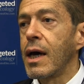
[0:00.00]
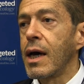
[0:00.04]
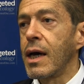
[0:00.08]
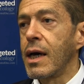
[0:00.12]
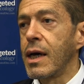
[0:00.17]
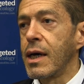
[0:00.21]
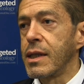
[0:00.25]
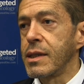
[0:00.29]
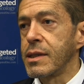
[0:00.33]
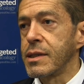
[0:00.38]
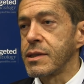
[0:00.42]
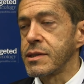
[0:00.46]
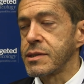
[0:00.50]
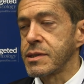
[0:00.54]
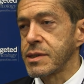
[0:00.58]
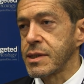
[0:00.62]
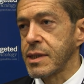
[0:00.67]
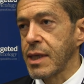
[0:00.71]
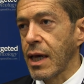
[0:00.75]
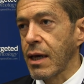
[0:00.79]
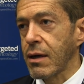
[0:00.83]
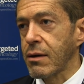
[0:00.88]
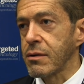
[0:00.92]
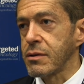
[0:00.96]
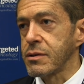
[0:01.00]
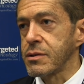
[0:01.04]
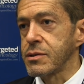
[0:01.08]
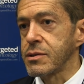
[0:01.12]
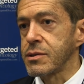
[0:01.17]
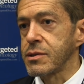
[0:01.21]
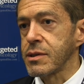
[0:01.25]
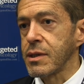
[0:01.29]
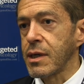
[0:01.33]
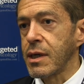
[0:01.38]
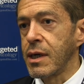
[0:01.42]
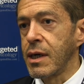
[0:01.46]
And the
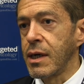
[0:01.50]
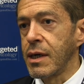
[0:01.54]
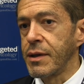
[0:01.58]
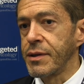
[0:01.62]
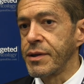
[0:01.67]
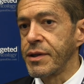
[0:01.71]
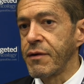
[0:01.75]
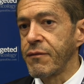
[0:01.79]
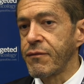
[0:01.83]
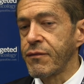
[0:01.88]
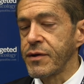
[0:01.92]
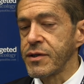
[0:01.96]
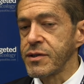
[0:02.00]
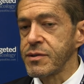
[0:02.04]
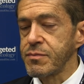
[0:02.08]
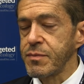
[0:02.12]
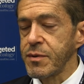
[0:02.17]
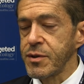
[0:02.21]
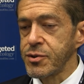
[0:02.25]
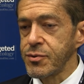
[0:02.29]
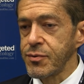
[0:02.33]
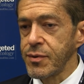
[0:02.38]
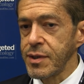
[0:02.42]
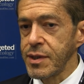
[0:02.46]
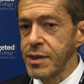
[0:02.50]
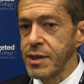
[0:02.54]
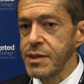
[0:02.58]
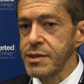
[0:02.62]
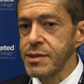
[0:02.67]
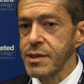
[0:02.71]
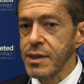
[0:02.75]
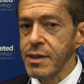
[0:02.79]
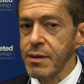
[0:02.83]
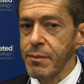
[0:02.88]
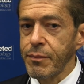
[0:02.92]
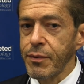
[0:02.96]
second uh, difference between
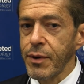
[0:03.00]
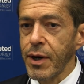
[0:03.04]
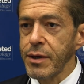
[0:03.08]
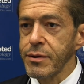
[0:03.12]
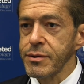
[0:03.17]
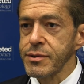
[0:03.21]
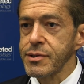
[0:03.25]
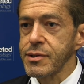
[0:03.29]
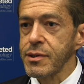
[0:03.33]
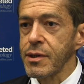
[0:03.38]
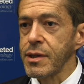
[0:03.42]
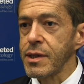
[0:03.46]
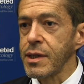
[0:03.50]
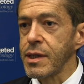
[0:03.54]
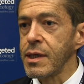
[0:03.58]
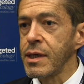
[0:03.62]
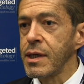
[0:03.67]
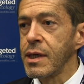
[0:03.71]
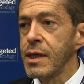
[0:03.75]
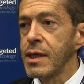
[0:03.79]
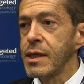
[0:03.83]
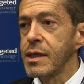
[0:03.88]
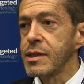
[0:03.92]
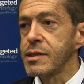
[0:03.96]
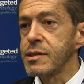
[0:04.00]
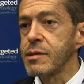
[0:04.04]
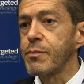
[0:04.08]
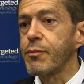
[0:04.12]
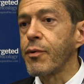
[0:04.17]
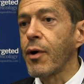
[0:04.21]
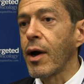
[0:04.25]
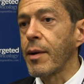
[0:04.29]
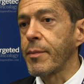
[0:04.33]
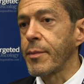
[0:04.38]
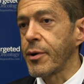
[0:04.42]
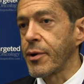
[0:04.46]
this and the prior study is the
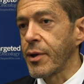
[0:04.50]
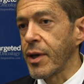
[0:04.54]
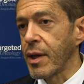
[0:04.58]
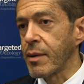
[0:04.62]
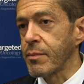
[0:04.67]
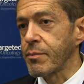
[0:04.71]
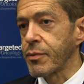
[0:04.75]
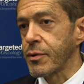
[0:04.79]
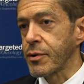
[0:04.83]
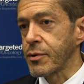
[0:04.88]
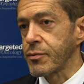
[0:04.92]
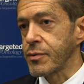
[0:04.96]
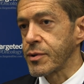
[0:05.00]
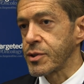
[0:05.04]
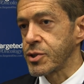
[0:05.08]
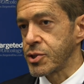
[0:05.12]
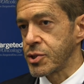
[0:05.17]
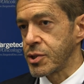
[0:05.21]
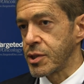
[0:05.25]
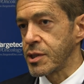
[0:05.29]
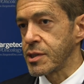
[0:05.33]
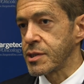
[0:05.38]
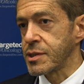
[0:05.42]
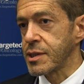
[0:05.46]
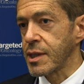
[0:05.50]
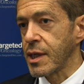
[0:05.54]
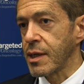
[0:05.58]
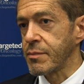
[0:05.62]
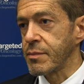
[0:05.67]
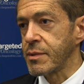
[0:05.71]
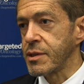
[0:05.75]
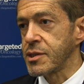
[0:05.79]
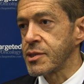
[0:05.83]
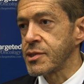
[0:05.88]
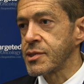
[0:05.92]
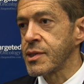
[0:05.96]
primary endpoint, which this
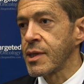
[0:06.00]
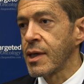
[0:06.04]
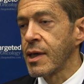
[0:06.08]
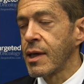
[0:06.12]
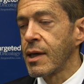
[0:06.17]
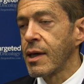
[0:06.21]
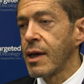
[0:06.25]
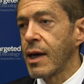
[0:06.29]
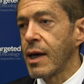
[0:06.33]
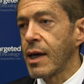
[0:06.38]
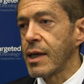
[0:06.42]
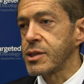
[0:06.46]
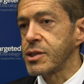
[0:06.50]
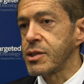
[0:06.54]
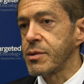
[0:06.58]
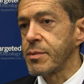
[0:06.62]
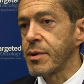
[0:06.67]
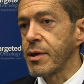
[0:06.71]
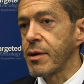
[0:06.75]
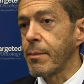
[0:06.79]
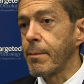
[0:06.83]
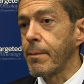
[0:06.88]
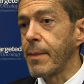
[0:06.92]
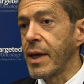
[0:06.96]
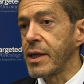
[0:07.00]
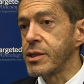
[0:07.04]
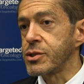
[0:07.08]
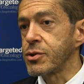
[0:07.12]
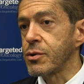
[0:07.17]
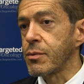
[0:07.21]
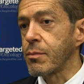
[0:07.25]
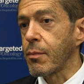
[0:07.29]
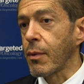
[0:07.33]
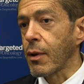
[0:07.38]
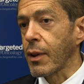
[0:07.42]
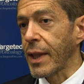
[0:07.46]
time is achievement of
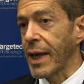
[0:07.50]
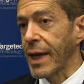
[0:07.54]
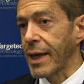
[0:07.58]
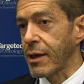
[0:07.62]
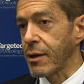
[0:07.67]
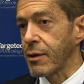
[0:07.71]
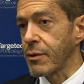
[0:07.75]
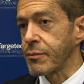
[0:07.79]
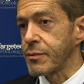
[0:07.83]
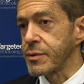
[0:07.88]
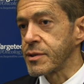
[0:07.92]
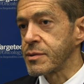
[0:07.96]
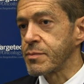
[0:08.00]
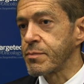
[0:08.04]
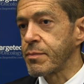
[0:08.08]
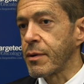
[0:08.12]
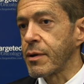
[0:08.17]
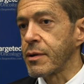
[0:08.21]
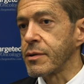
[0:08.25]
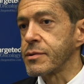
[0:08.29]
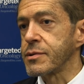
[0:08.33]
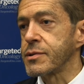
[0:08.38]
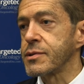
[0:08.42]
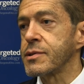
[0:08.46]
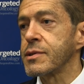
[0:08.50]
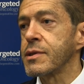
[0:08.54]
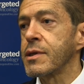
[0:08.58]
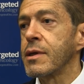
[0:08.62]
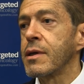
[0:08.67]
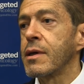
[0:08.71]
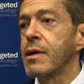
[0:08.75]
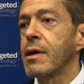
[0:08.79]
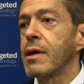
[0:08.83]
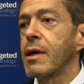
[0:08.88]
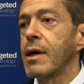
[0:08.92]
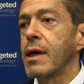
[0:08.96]
major molecular response
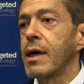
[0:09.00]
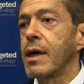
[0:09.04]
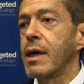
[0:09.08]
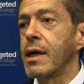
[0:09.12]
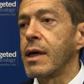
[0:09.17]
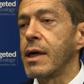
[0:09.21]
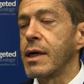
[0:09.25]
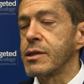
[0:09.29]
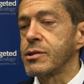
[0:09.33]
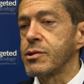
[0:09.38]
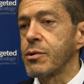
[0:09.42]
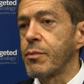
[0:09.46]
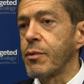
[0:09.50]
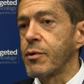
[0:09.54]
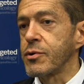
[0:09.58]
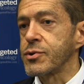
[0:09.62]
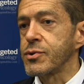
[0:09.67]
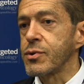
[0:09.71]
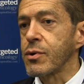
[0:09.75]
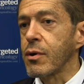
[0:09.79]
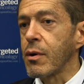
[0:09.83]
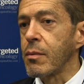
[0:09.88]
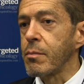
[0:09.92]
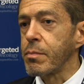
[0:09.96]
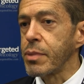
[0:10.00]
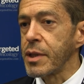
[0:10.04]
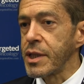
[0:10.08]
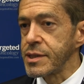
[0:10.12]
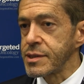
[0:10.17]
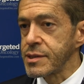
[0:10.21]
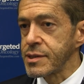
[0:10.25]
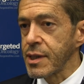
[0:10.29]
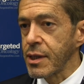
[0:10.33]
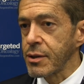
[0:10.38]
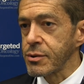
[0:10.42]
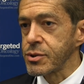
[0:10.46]
uh, as opposed to
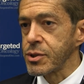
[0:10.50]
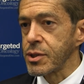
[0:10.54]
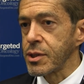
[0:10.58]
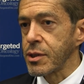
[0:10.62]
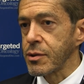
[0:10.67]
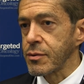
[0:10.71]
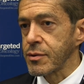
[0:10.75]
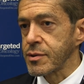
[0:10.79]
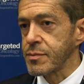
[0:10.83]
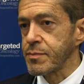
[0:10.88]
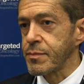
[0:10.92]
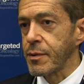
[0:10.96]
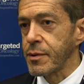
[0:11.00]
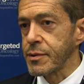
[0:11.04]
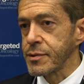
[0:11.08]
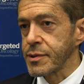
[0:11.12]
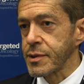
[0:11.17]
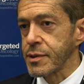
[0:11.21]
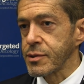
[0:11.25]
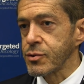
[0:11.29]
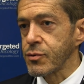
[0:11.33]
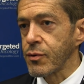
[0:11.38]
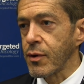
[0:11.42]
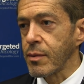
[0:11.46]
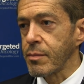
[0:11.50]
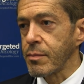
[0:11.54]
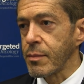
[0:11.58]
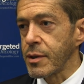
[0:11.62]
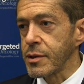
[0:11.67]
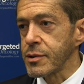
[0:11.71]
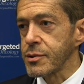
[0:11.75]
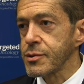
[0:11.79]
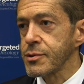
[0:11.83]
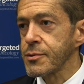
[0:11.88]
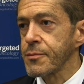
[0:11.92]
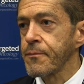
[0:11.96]
complete cytogenetic response at 12
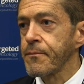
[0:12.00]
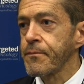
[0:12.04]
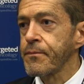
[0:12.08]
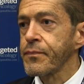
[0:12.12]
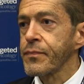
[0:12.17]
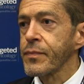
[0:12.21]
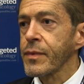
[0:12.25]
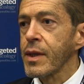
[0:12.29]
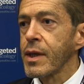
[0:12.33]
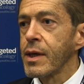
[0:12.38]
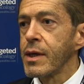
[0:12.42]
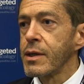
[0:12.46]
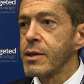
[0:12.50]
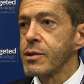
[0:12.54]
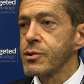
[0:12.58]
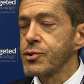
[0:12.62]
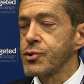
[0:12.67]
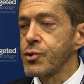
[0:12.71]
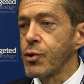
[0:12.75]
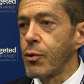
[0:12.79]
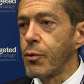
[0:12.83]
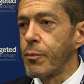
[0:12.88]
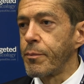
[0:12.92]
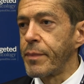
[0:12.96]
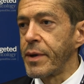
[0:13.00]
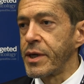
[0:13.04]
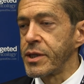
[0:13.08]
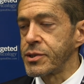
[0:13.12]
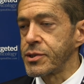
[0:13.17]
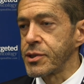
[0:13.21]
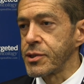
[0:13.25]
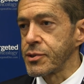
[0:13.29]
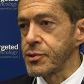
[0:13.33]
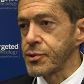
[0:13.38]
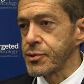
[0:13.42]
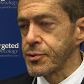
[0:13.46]
months. So
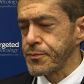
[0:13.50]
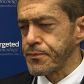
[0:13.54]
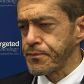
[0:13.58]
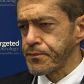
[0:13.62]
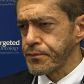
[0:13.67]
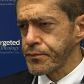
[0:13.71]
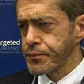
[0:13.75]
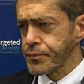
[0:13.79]
patients